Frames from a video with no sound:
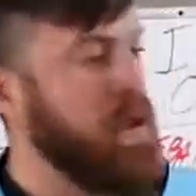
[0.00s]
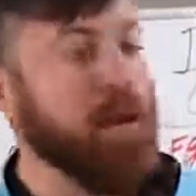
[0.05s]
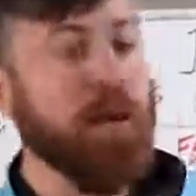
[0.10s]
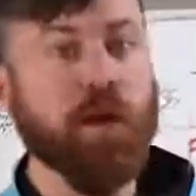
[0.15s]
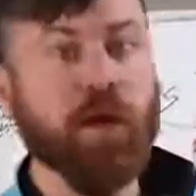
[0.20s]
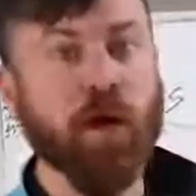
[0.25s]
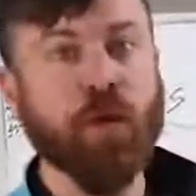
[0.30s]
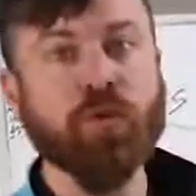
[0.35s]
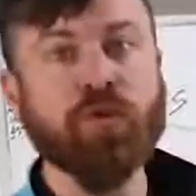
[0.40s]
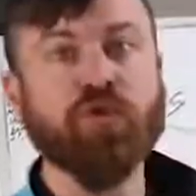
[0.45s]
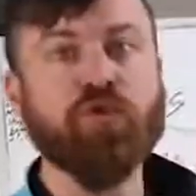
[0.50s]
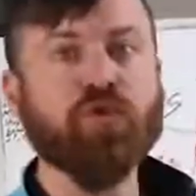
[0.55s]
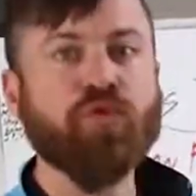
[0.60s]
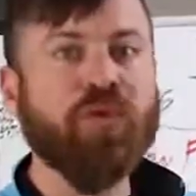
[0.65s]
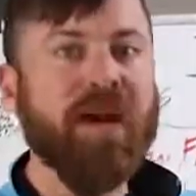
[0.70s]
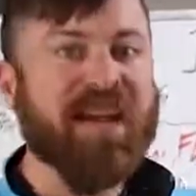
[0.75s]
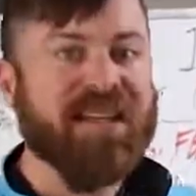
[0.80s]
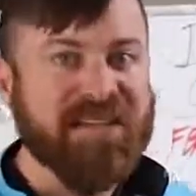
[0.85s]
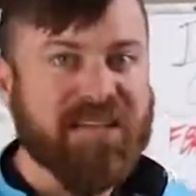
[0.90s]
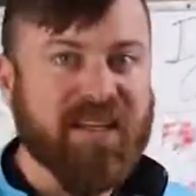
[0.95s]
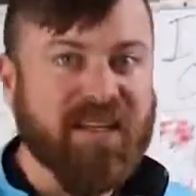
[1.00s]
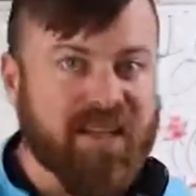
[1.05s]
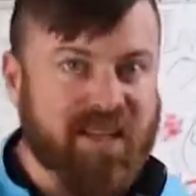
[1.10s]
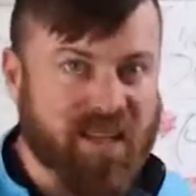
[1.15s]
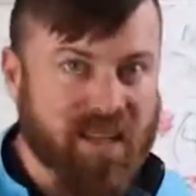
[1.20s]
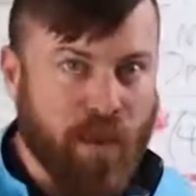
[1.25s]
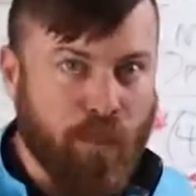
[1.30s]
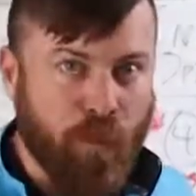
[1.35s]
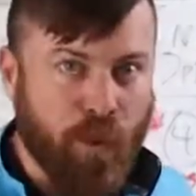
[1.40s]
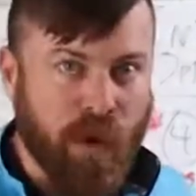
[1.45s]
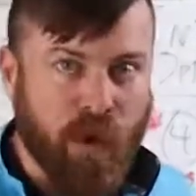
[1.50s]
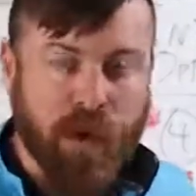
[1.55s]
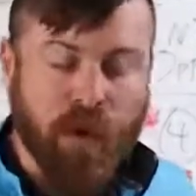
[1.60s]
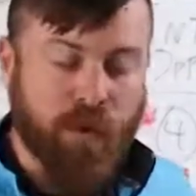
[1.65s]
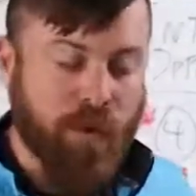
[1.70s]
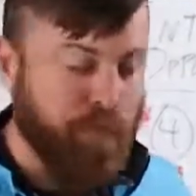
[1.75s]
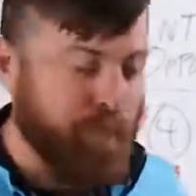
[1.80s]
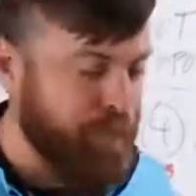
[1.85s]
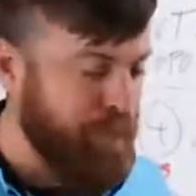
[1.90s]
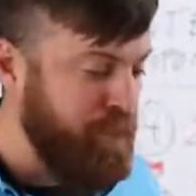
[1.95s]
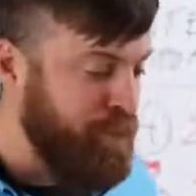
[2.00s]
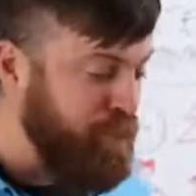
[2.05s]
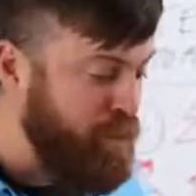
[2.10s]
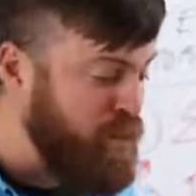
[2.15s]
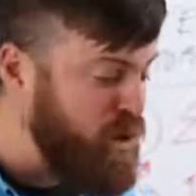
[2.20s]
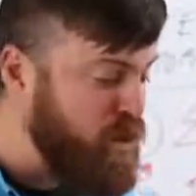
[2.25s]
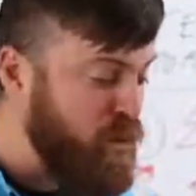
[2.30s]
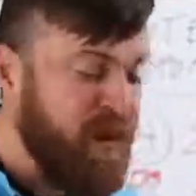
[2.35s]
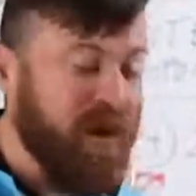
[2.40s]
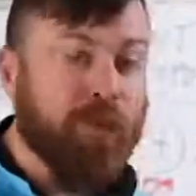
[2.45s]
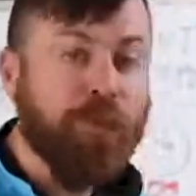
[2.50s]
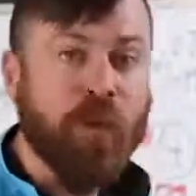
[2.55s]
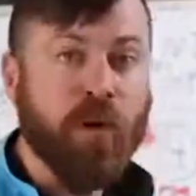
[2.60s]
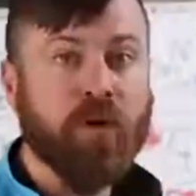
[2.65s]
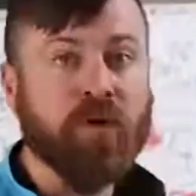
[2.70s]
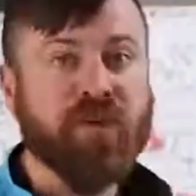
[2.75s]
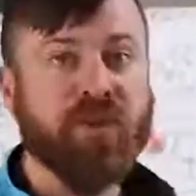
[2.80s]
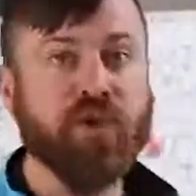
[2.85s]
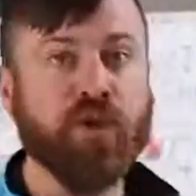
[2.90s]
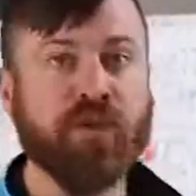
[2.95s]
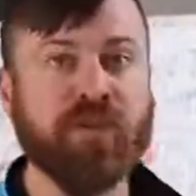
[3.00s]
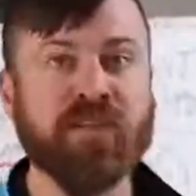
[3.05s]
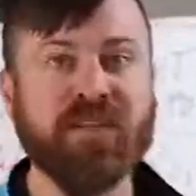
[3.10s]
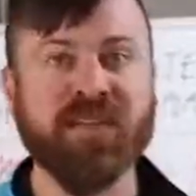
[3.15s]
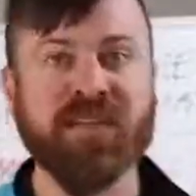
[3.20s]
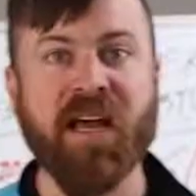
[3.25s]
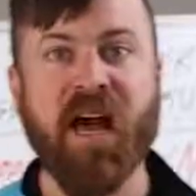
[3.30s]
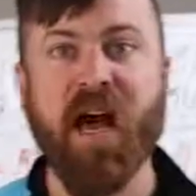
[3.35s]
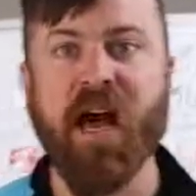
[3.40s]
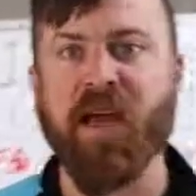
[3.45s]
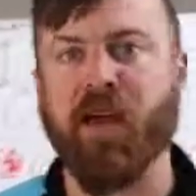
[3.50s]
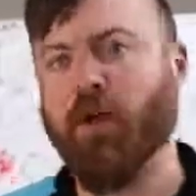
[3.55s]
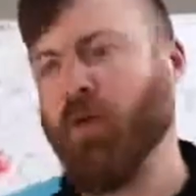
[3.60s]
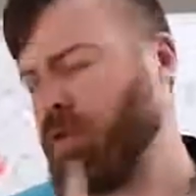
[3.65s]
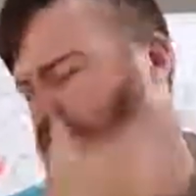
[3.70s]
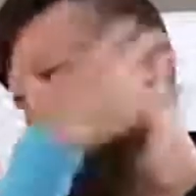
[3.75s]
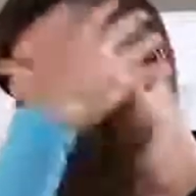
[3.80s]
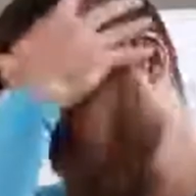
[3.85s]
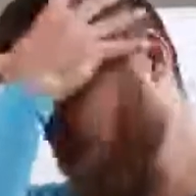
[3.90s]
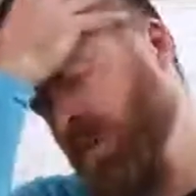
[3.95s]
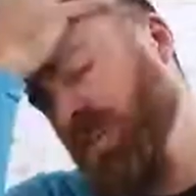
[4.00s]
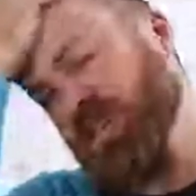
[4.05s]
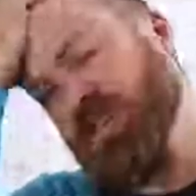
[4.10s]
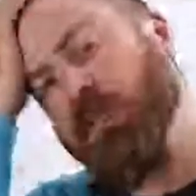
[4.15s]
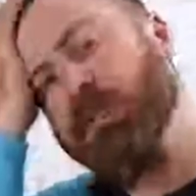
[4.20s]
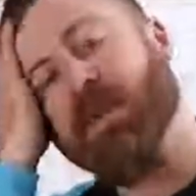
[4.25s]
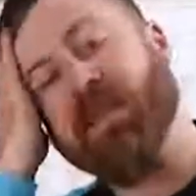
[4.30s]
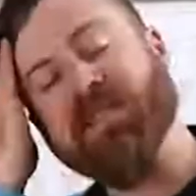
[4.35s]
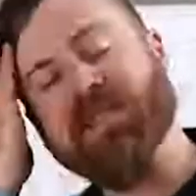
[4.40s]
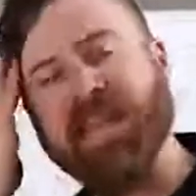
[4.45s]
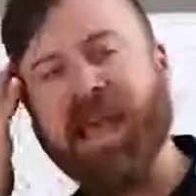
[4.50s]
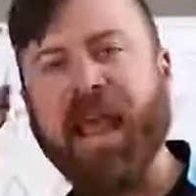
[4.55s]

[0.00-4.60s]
you know dressing someone or doing personal style or doing somebody's